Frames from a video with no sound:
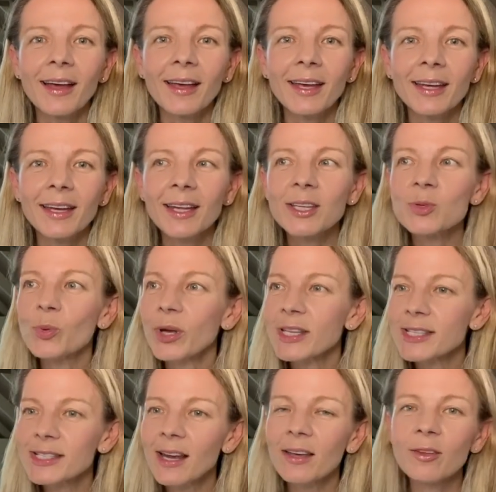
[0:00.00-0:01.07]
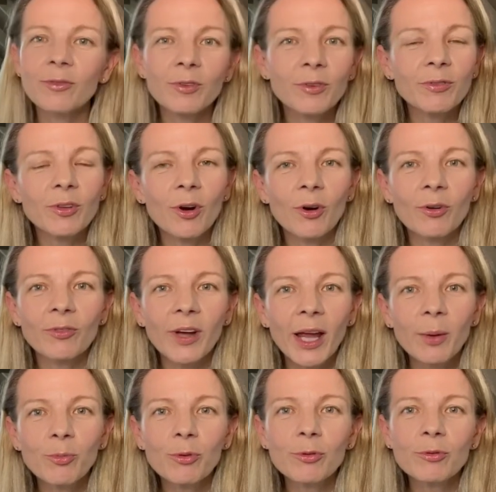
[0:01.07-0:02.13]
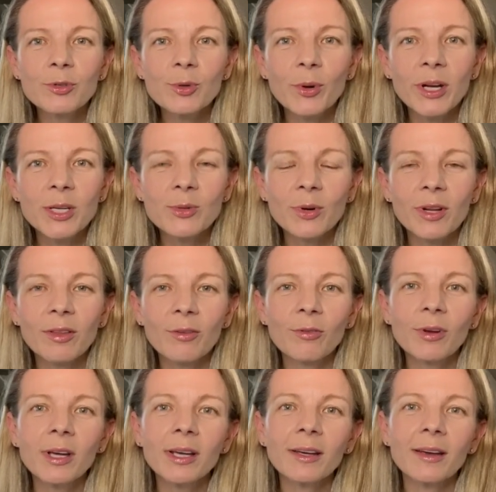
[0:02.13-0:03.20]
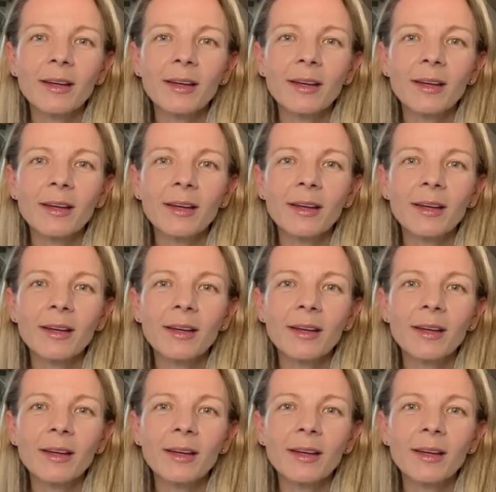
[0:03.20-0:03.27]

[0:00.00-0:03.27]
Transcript: It is Wednesday the 5th of April 2023,